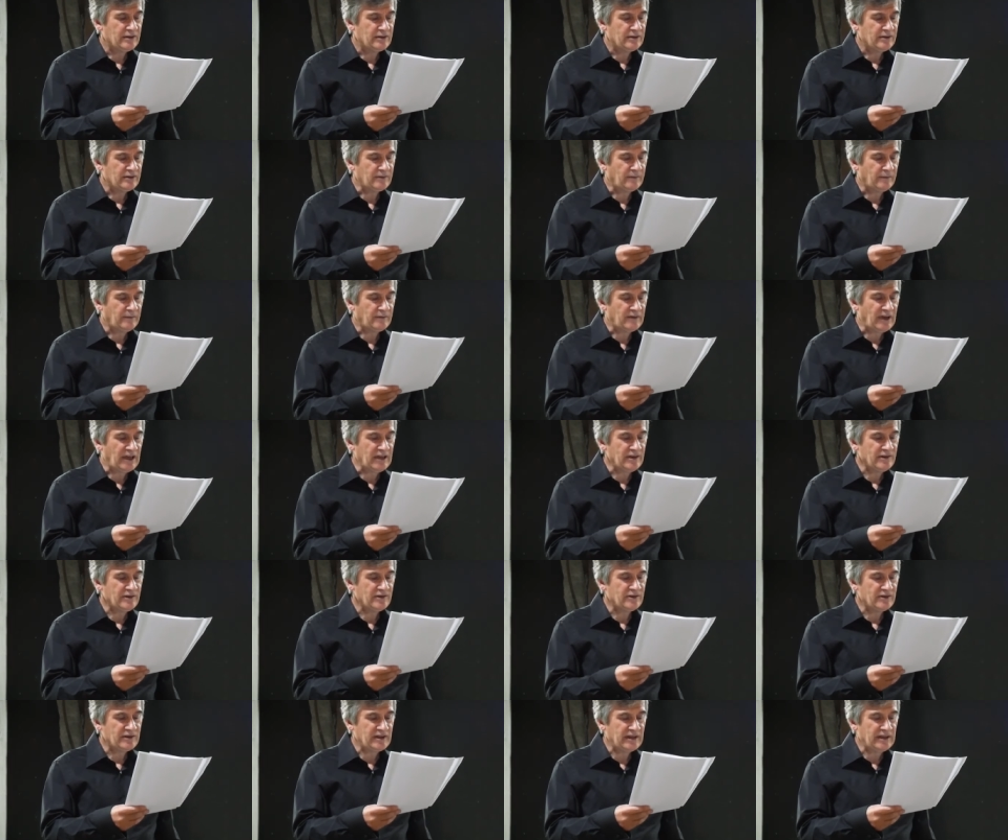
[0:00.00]
to
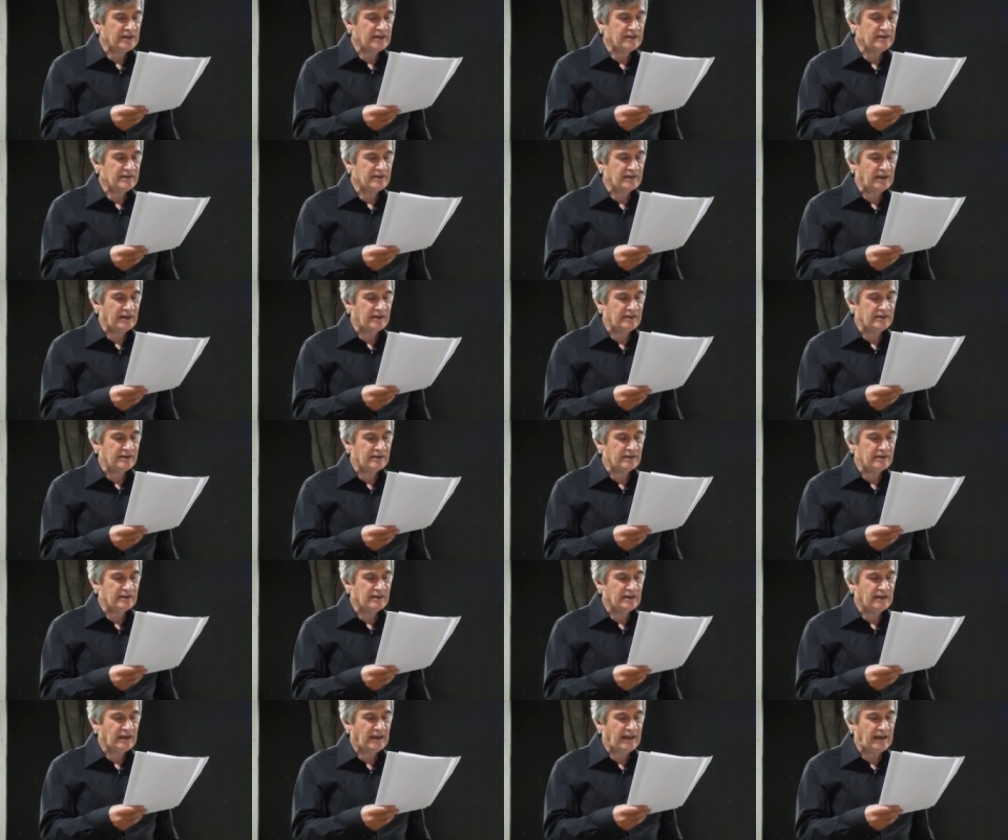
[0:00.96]
fresh sea scented
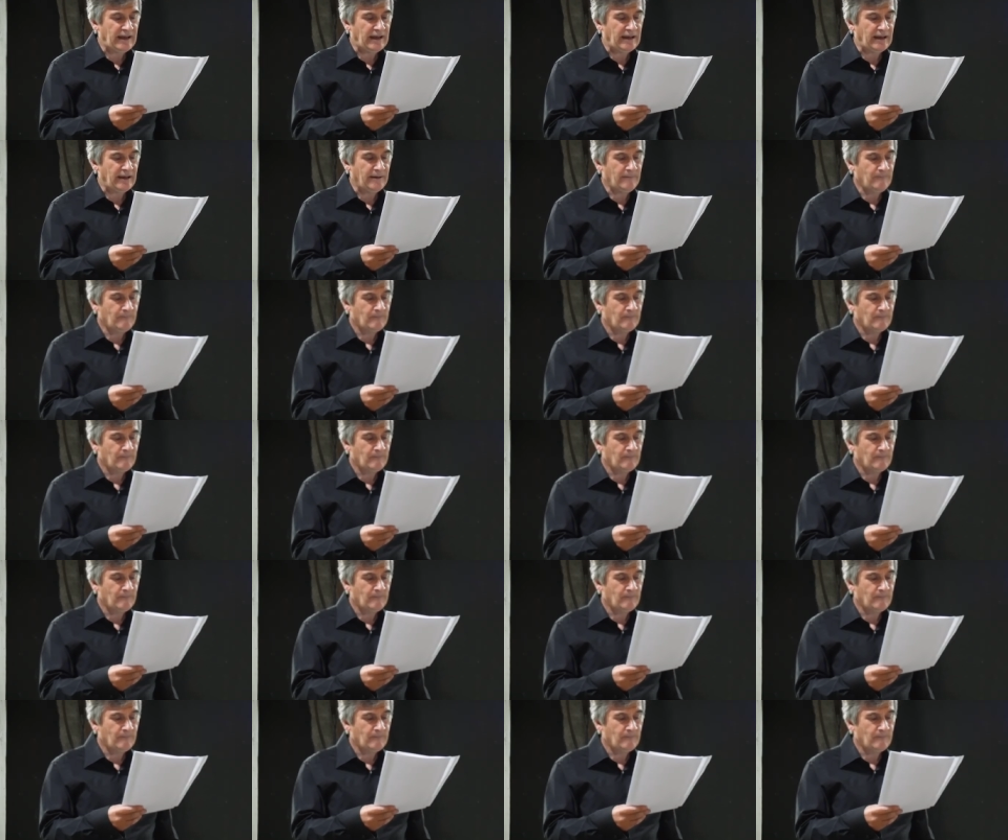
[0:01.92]
air.